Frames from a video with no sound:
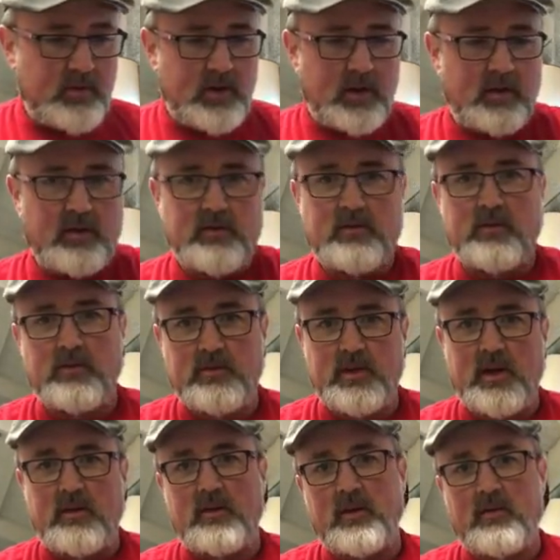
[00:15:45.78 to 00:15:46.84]
take these screws
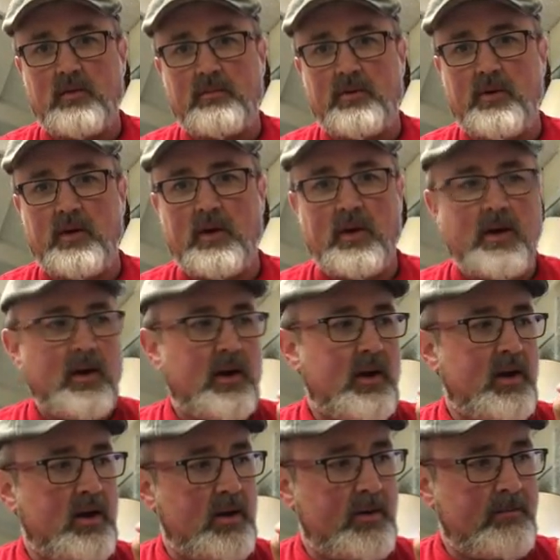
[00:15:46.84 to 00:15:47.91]
out and I would put
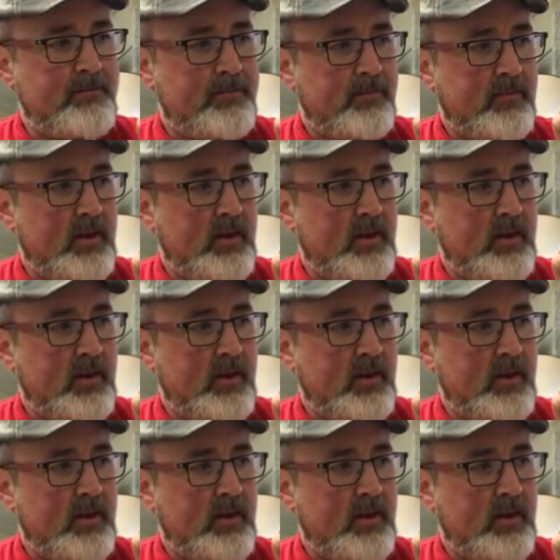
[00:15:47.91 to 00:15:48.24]
um,